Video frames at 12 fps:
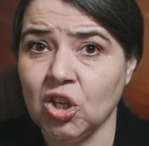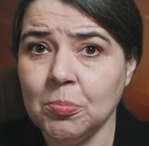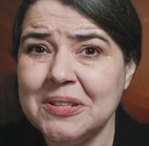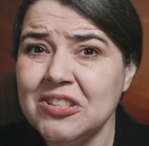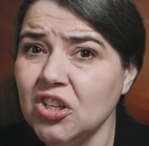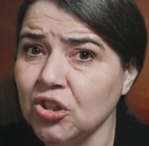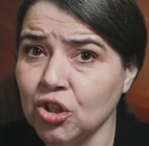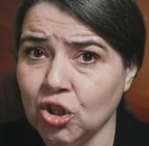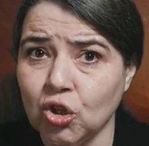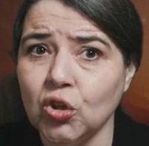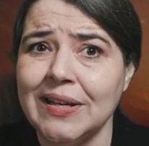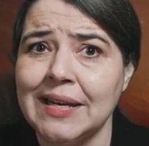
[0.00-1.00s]
Humans
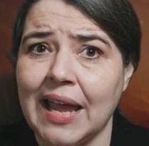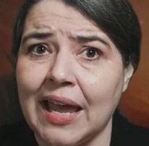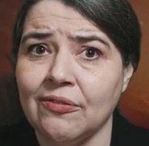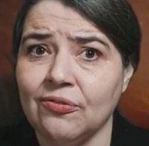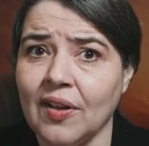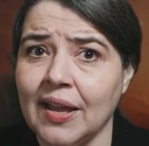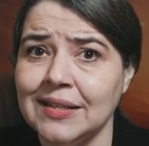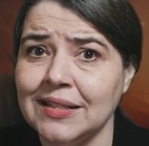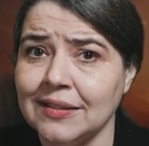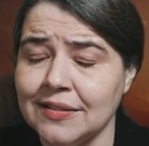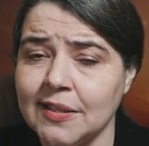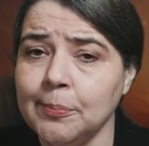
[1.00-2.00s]
are good at
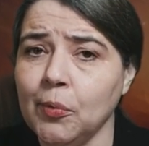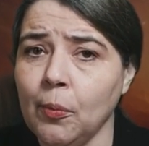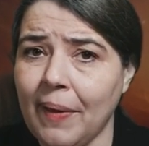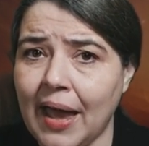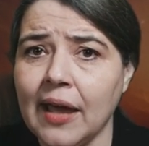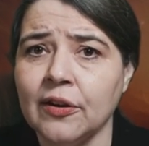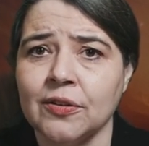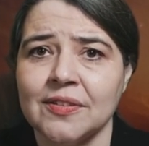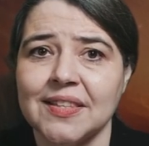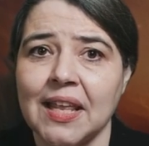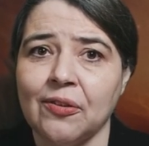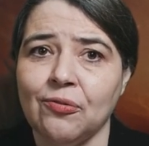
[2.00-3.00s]
finding simple
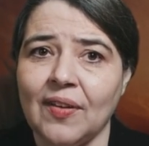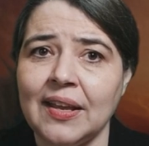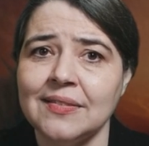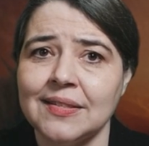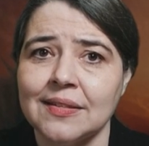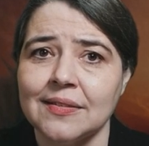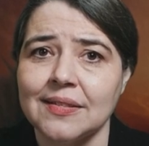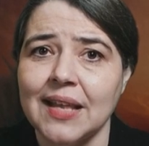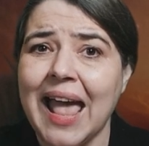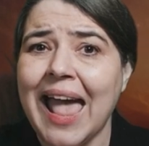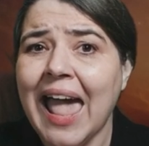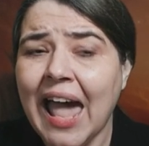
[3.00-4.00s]
patterns like faces,